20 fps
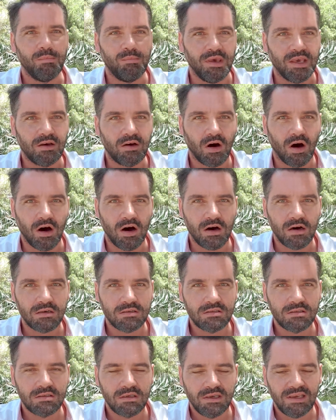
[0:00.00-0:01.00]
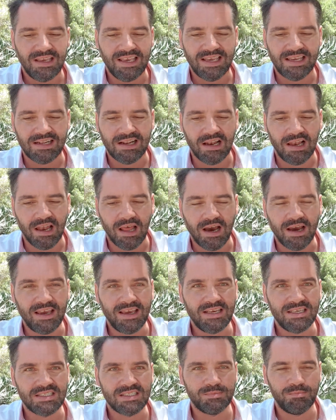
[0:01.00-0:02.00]
Because it
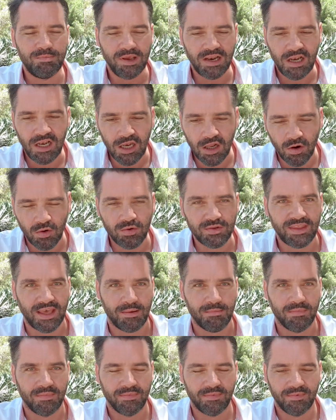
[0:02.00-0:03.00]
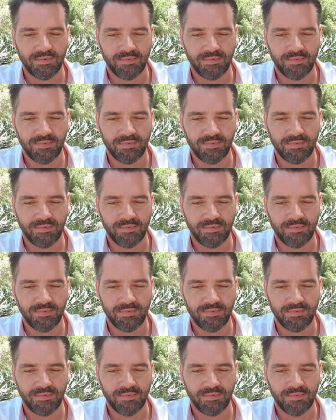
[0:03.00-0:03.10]
lies below them.